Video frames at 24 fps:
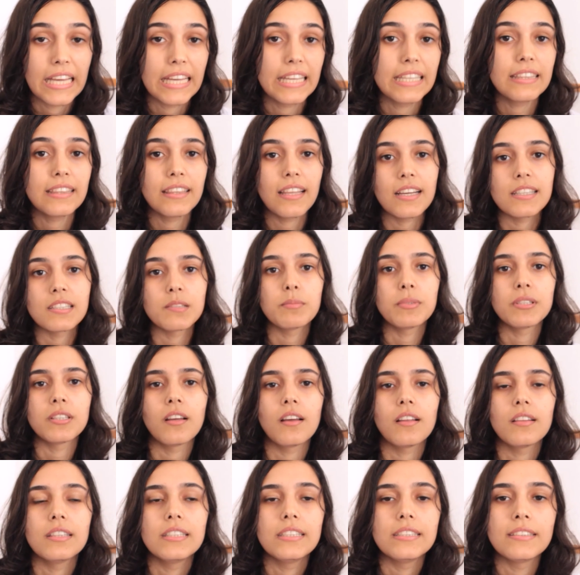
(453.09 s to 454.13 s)
And last but
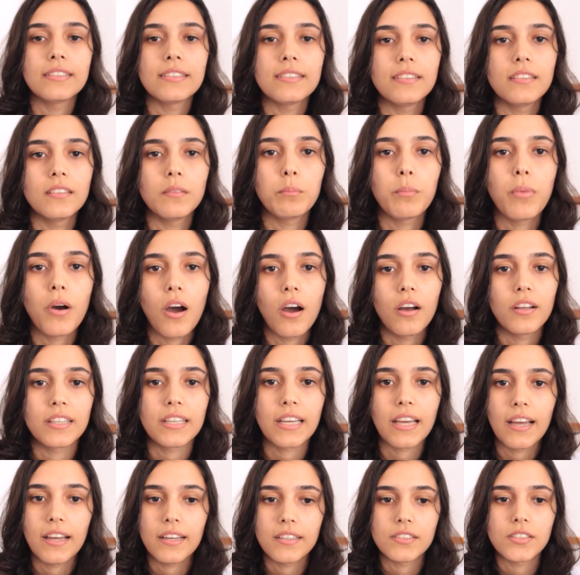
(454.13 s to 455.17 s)
not least, the
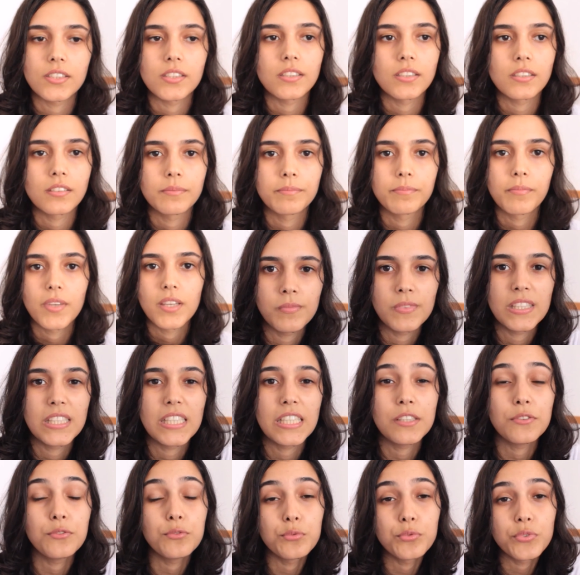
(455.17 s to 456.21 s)
podcasts.
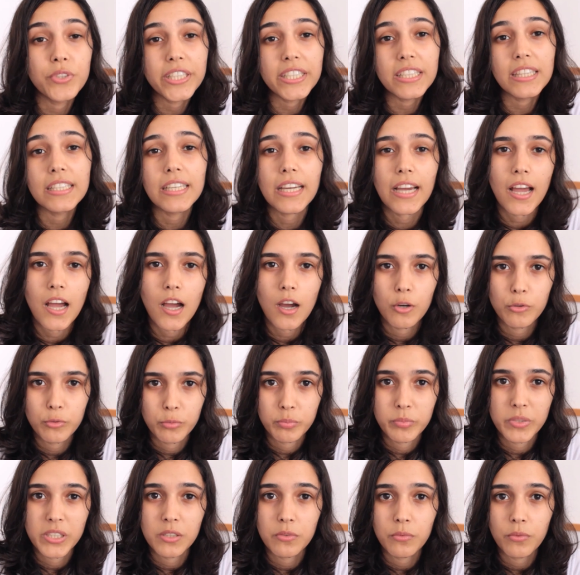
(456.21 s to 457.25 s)
They really
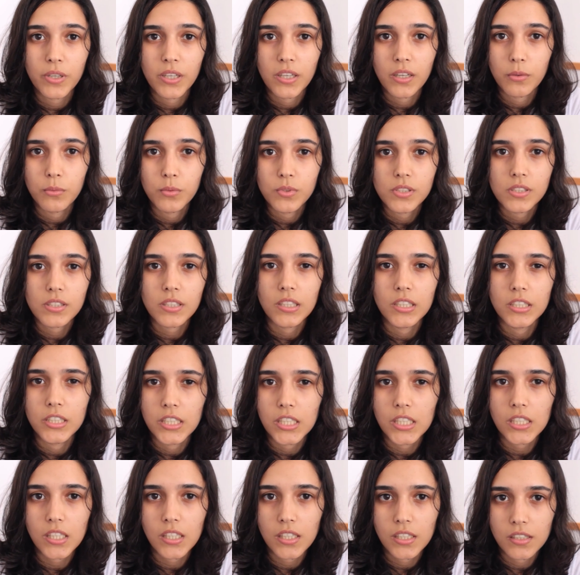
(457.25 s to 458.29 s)
helped me when I was
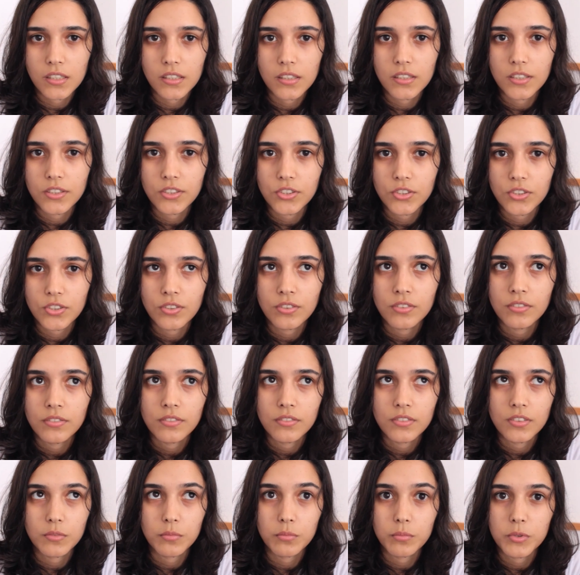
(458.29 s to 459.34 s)
learning English,
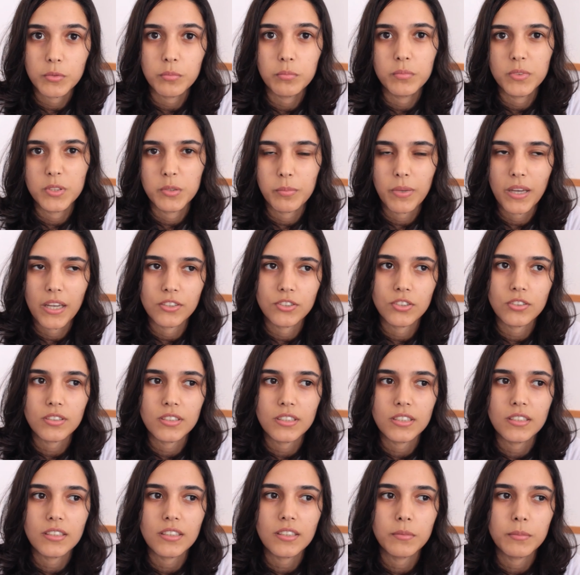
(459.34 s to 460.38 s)

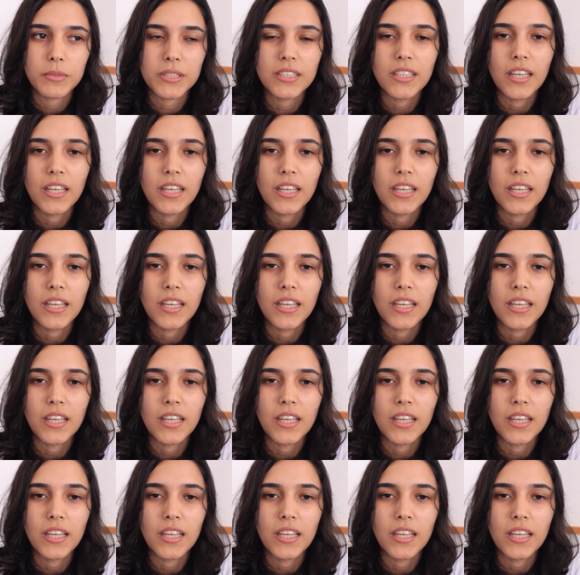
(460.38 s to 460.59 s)
especially.